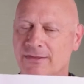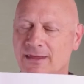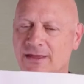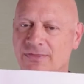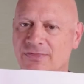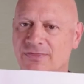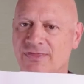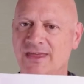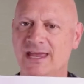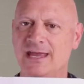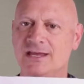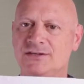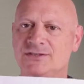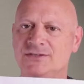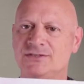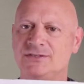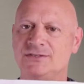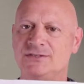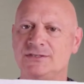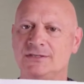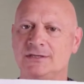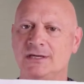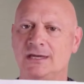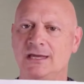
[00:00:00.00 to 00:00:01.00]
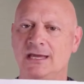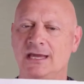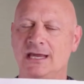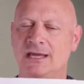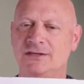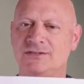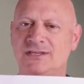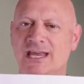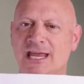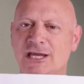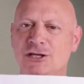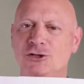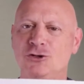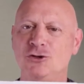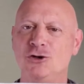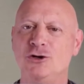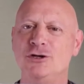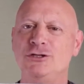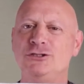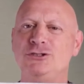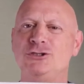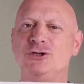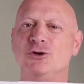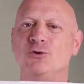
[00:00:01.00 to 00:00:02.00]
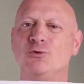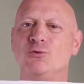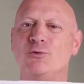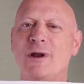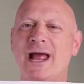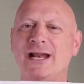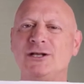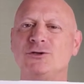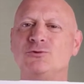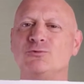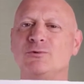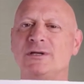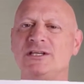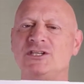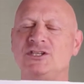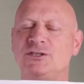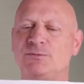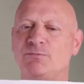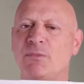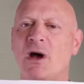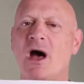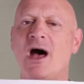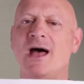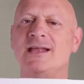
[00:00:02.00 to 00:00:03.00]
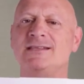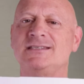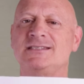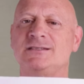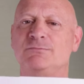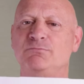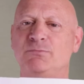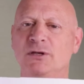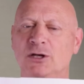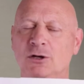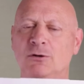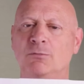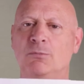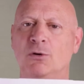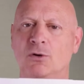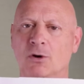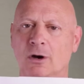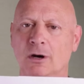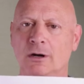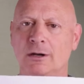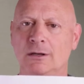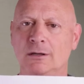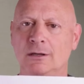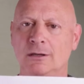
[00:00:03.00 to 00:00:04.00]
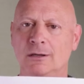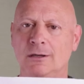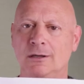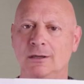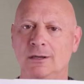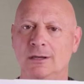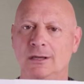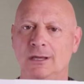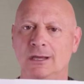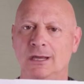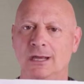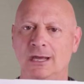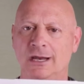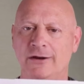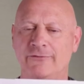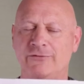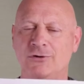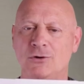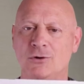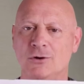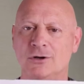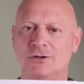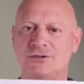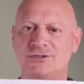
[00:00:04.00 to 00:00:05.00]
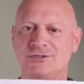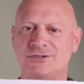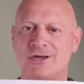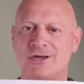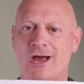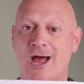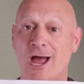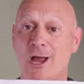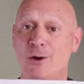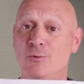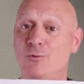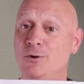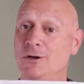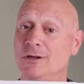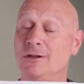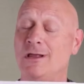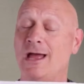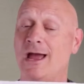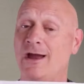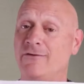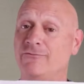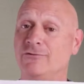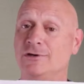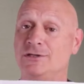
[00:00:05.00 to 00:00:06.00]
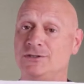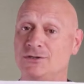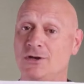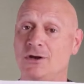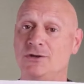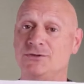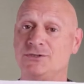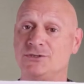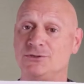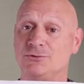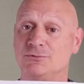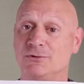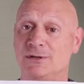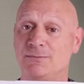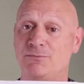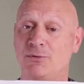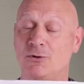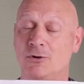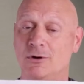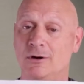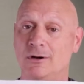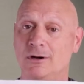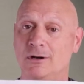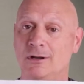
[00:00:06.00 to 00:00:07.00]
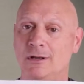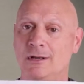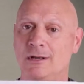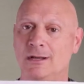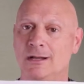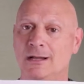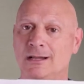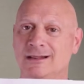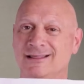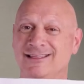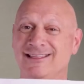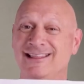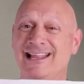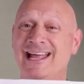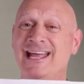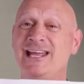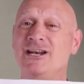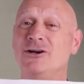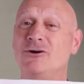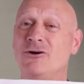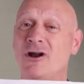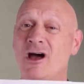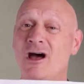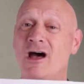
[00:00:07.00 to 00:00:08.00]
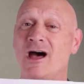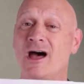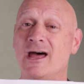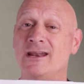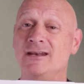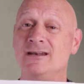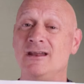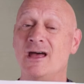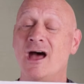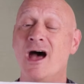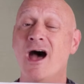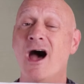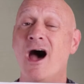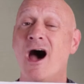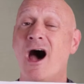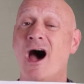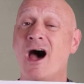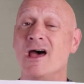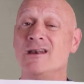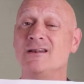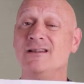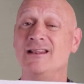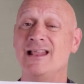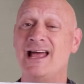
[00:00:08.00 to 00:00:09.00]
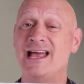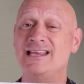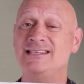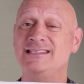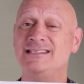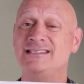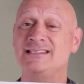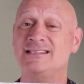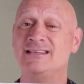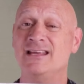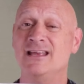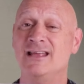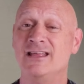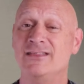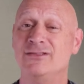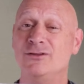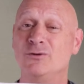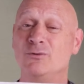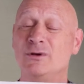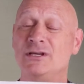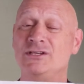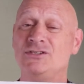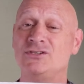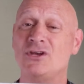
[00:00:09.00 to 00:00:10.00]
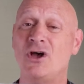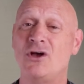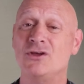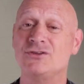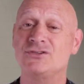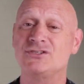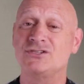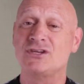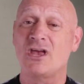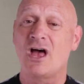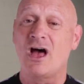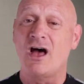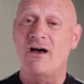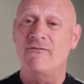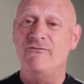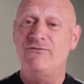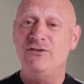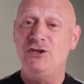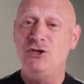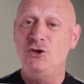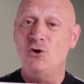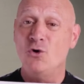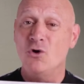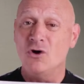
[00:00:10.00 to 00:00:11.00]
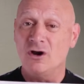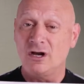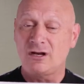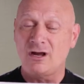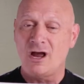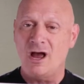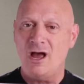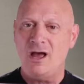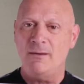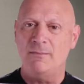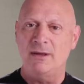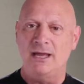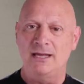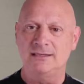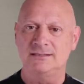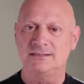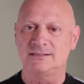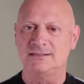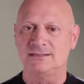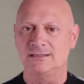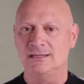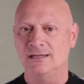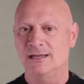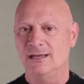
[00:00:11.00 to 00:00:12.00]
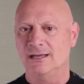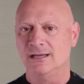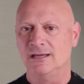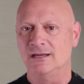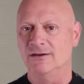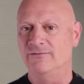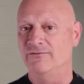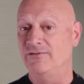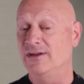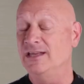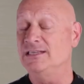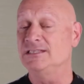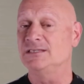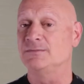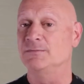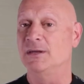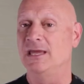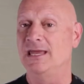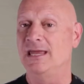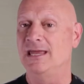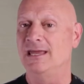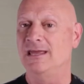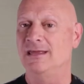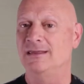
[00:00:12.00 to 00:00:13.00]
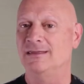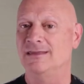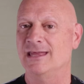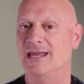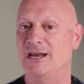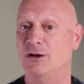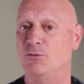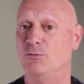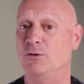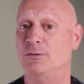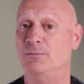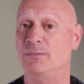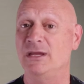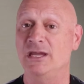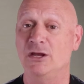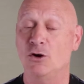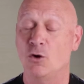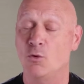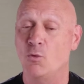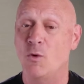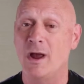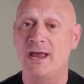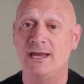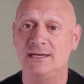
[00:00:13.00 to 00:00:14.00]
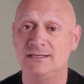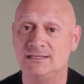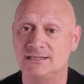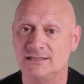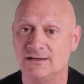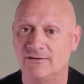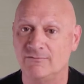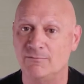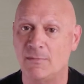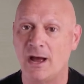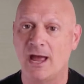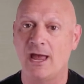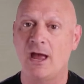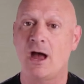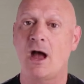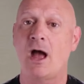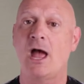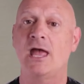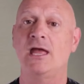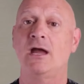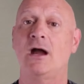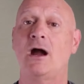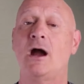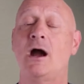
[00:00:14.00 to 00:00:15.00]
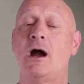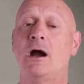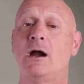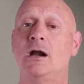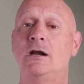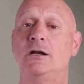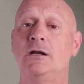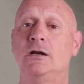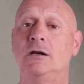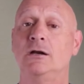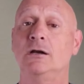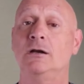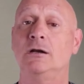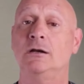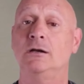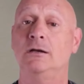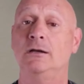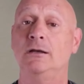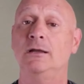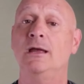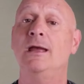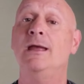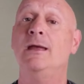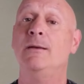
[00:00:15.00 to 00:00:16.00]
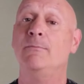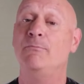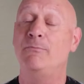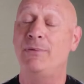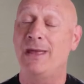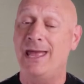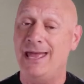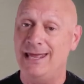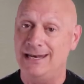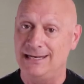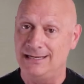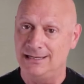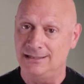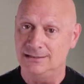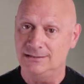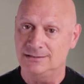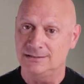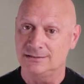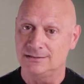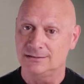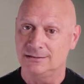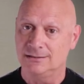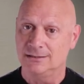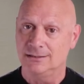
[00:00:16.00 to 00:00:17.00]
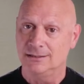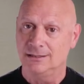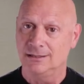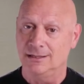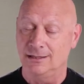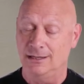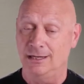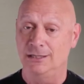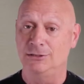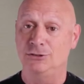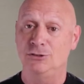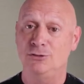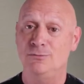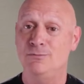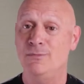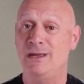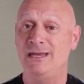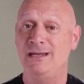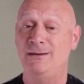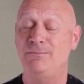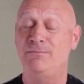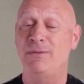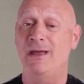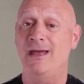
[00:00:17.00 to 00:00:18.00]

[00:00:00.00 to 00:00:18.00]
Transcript: that this is a good direct response billboard. And of course, I will have results to report later on unless the results of your comments convince me that it would be a waste of my hard-earned pennies, and I do mean